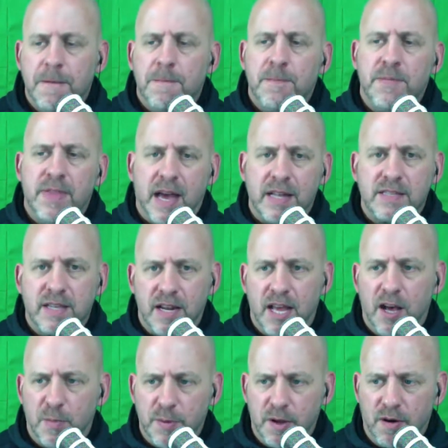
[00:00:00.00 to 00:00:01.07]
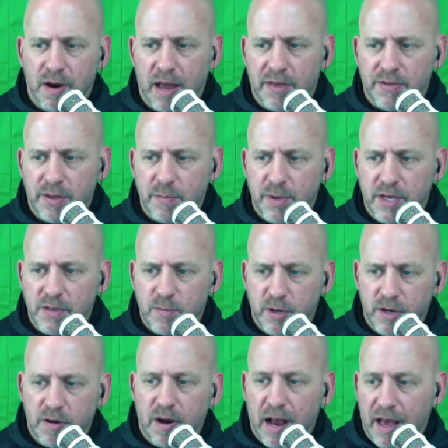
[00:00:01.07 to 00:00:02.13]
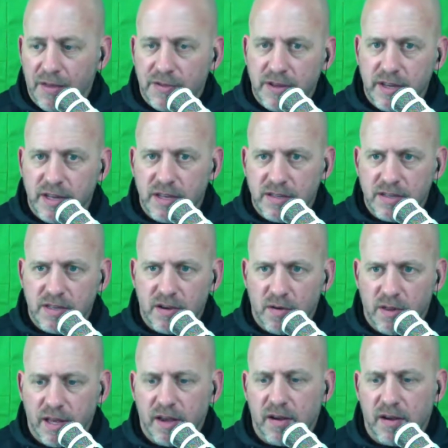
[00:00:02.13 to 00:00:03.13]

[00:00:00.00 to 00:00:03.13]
That's going to help your athlete because when your athlete is going like,